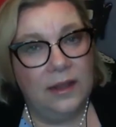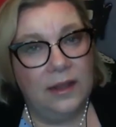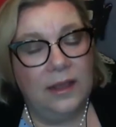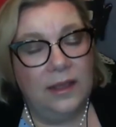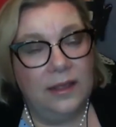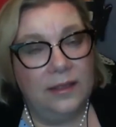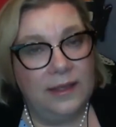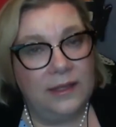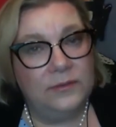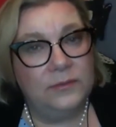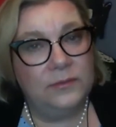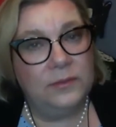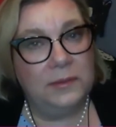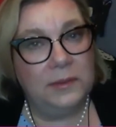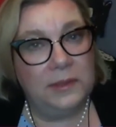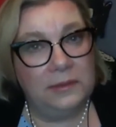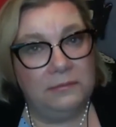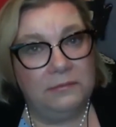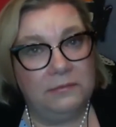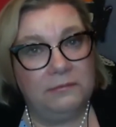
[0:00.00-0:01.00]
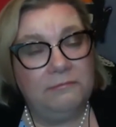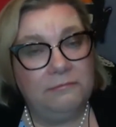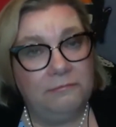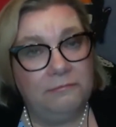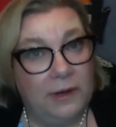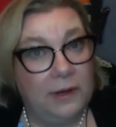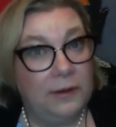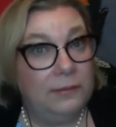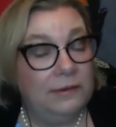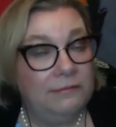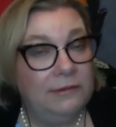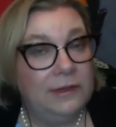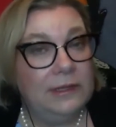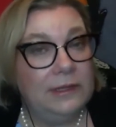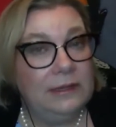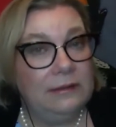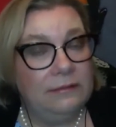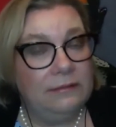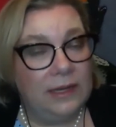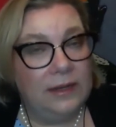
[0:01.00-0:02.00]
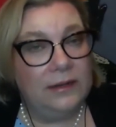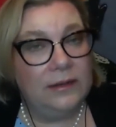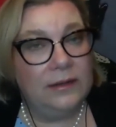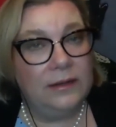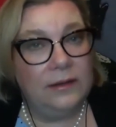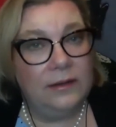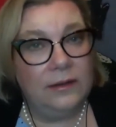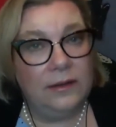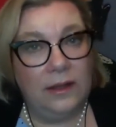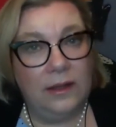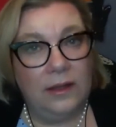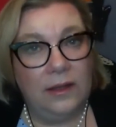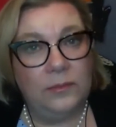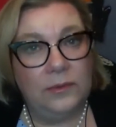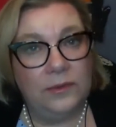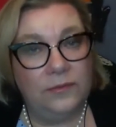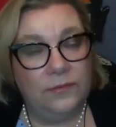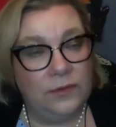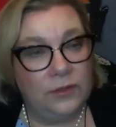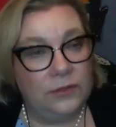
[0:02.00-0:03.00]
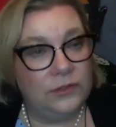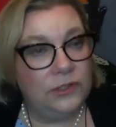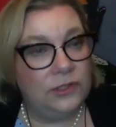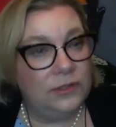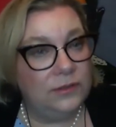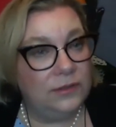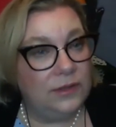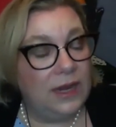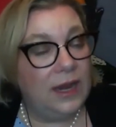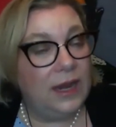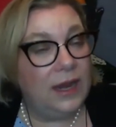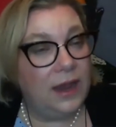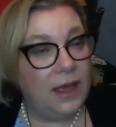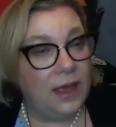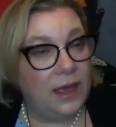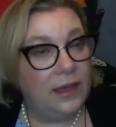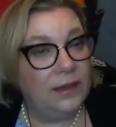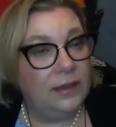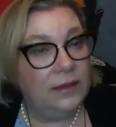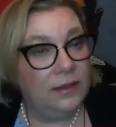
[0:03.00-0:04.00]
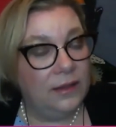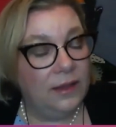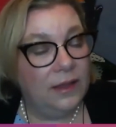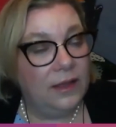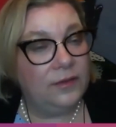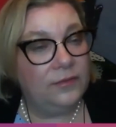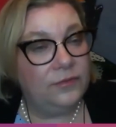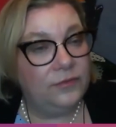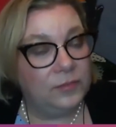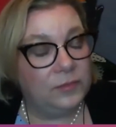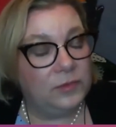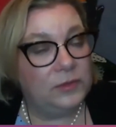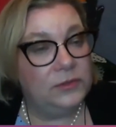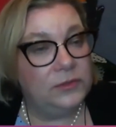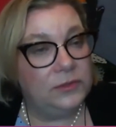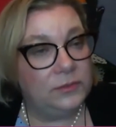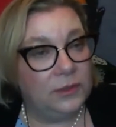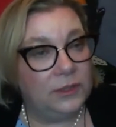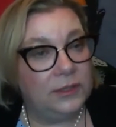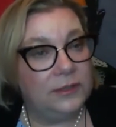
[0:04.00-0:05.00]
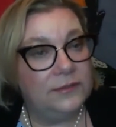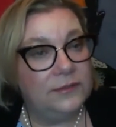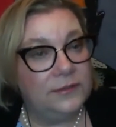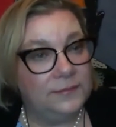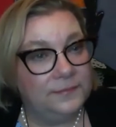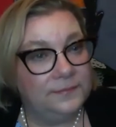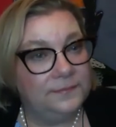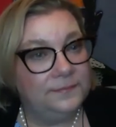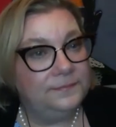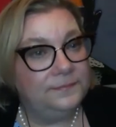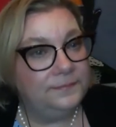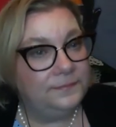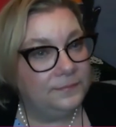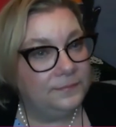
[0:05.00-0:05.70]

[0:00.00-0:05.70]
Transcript: and that's where we really landed with Fusion AI from Lucidworks.